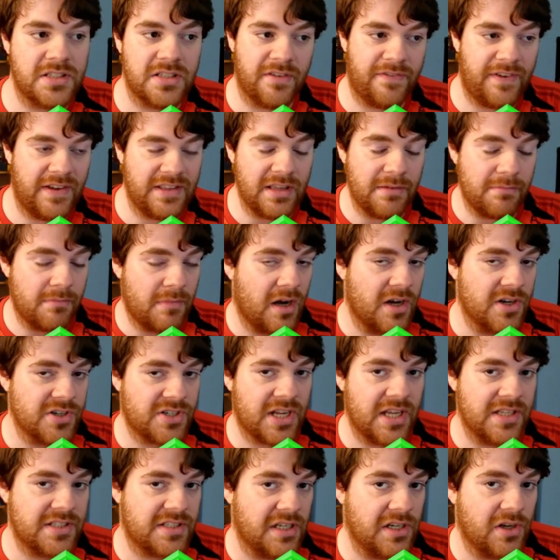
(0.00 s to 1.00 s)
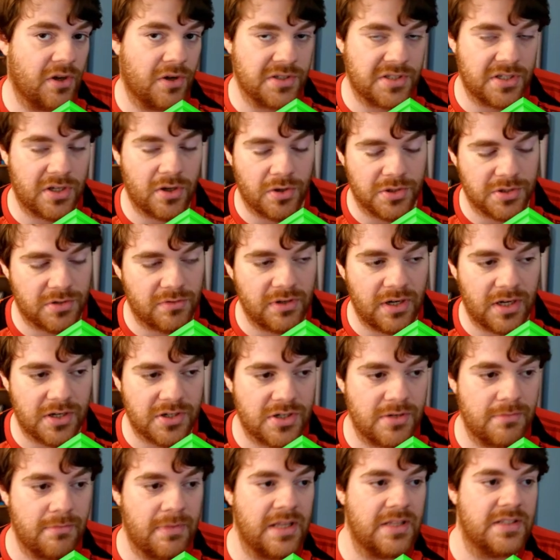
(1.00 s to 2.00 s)
The fact that Marsh gets a nice cost
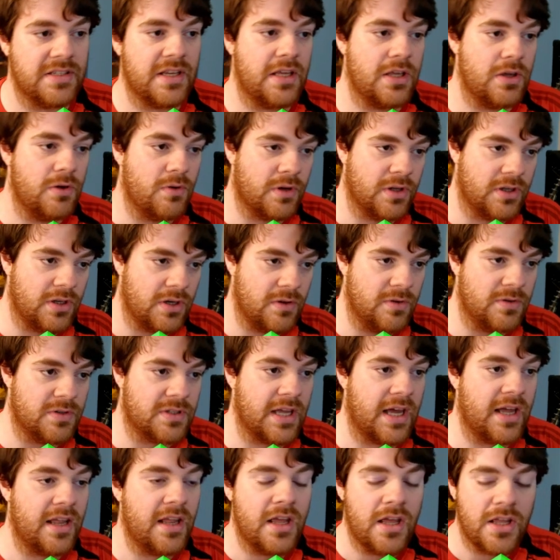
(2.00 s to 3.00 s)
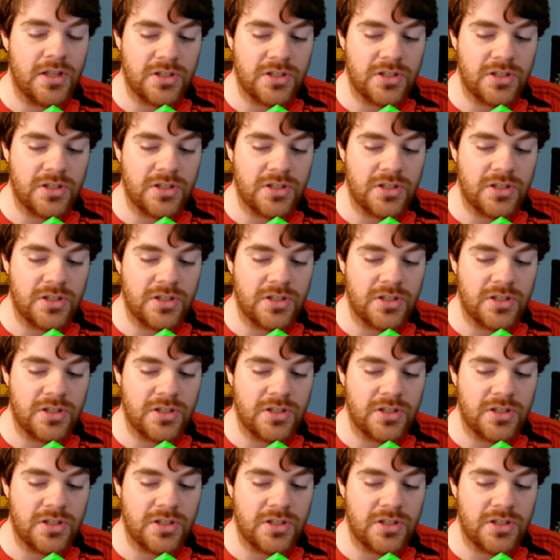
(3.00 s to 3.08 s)
reduction means that you can use that